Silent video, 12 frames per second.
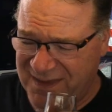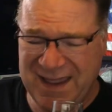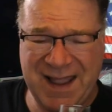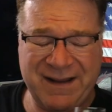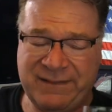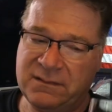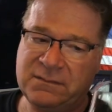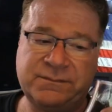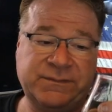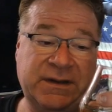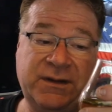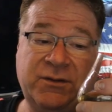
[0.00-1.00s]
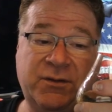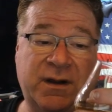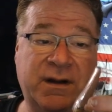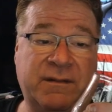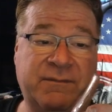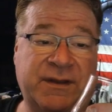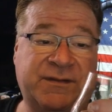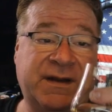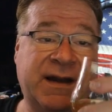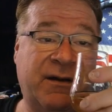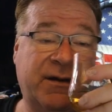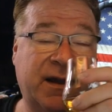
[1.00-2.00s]
yeah, you are
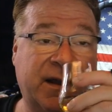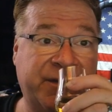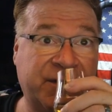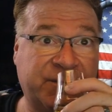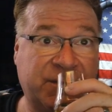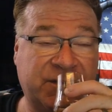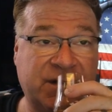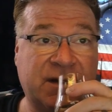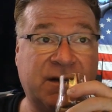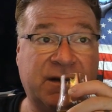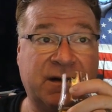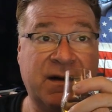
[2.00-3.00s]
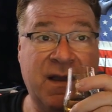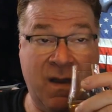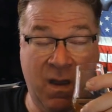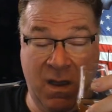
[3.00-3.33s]
missing out on this particular